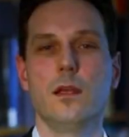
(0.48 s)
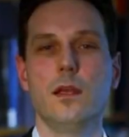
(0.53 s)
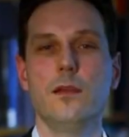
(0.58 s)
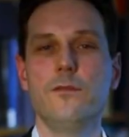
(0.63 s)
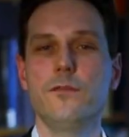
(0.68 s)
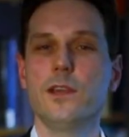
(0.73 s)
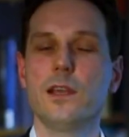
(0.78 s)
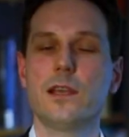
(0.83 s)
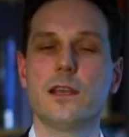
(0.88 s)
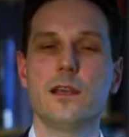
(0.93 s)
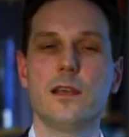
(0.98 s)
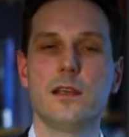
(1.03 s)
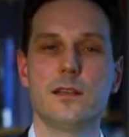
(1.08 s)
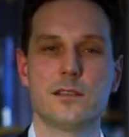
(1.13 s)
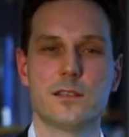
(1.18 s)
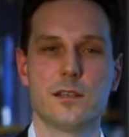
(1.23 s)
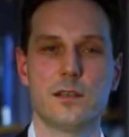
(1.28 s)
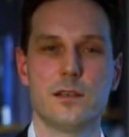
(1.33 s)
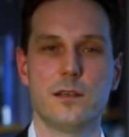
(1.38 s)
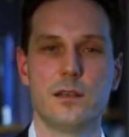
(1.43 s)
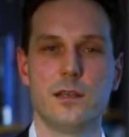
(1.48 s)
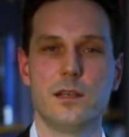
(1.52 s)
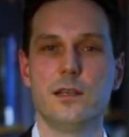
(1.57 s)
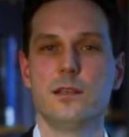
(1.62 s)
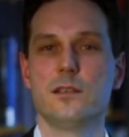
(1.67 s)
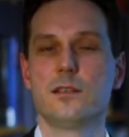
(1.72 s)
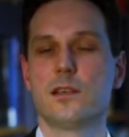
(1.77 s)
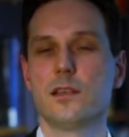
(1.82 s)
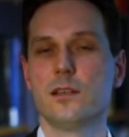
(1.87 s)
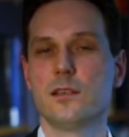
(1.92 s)
If the cancer
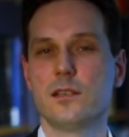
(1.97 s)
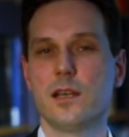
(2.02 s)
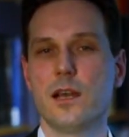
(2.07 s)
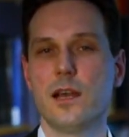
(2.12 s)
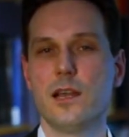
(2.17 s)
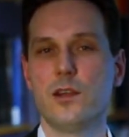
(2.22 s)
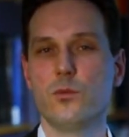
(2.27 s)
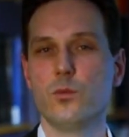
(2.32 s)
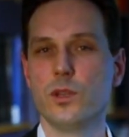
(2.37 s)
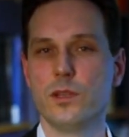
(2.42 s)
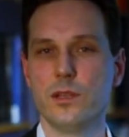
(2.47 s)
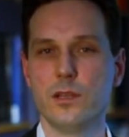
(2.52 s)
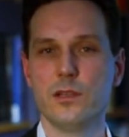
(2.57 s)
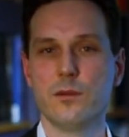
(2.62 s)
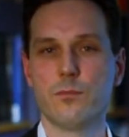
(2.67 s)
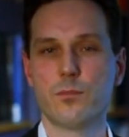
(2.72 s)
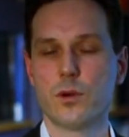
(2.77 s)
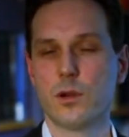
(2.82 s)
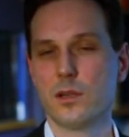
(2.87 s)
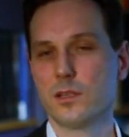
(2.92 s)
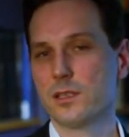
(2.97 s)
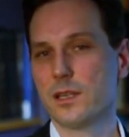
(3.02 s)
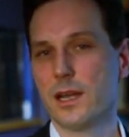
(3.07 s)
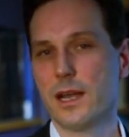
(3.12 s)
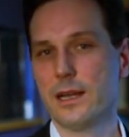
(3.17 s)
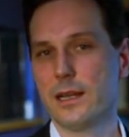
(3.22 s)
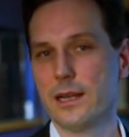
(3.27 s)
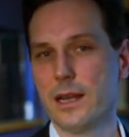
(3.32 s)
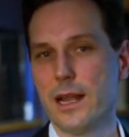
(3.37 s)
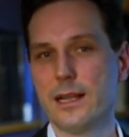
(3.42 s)
is contained within the
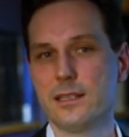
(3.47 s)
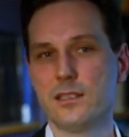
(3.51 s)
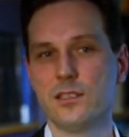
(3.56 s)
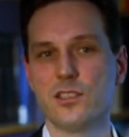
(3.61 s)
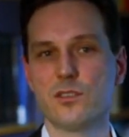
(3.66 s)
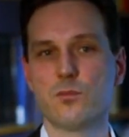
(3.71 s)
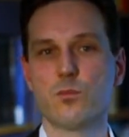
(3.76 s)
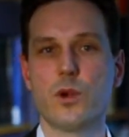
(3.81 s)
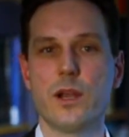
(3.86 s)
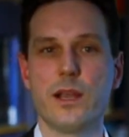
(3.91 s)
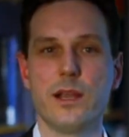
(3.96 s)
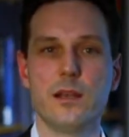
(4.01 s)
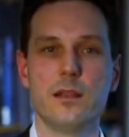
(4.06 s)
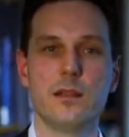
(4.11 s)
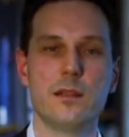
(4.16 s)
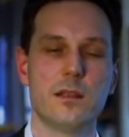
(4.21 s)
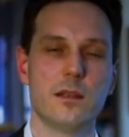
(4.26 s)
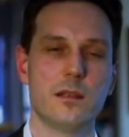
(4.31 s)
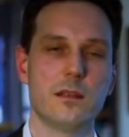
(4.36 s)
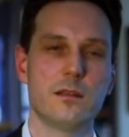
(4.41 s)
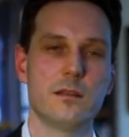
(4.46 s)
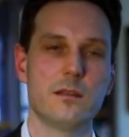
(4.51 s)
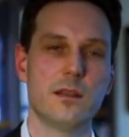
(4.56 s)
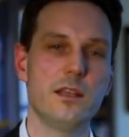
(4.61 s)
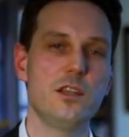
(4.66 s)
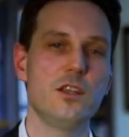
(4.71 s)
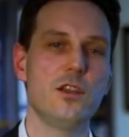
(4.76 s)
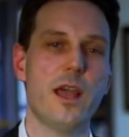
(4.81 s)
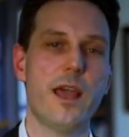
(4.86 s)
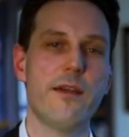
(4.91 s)
prostate and hasn't spread,
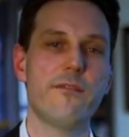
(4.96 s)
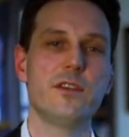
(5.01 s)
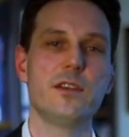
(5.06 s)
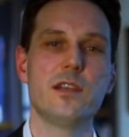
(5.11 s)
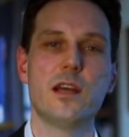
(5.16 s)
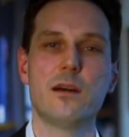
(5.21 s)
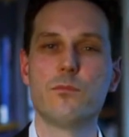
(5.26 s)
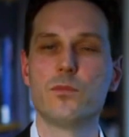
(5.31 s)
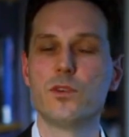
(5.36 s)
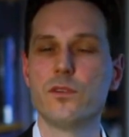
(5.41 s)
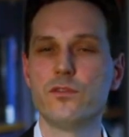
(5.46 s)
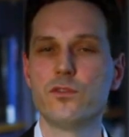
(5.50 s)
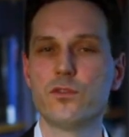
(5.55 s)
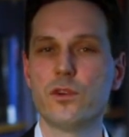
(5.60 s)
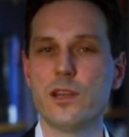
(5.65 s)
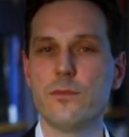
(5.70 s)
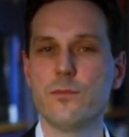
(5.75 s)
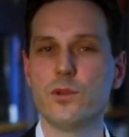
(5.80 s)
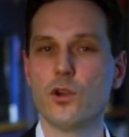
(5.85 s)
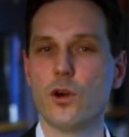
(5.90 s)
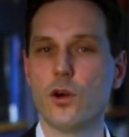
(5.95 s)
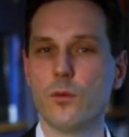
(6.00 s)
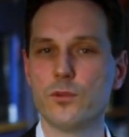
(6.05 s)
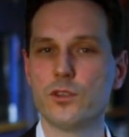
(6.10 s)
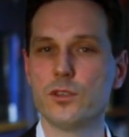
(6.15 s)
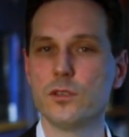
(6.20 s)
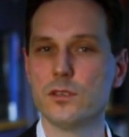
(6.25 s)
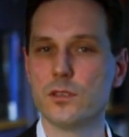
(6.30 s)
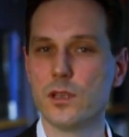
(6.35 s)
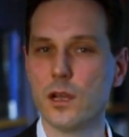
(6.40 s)
then you have a number of treatment
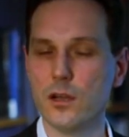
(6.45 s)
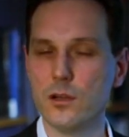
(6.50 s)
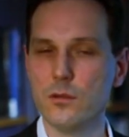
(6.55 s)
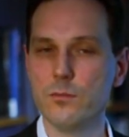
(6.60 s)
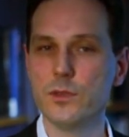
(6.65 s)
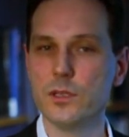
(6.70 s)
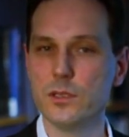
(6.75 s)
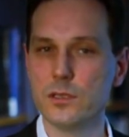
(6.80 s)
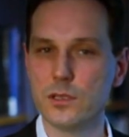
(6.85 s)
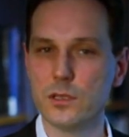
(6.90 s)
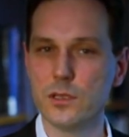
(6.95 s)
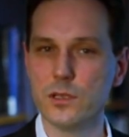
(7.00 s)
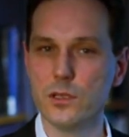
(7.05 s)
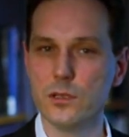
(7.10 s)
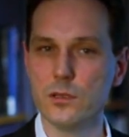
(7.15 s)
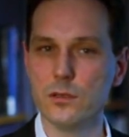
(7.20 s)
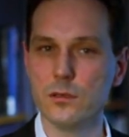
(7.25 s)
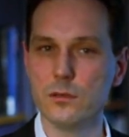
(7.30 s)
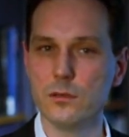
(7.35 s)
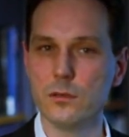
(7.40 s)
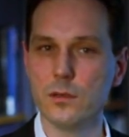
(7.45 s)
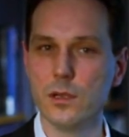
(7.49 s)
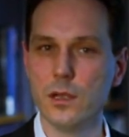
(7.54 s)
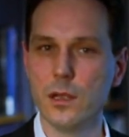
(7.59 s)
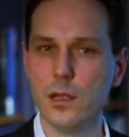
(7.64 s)
options open to you.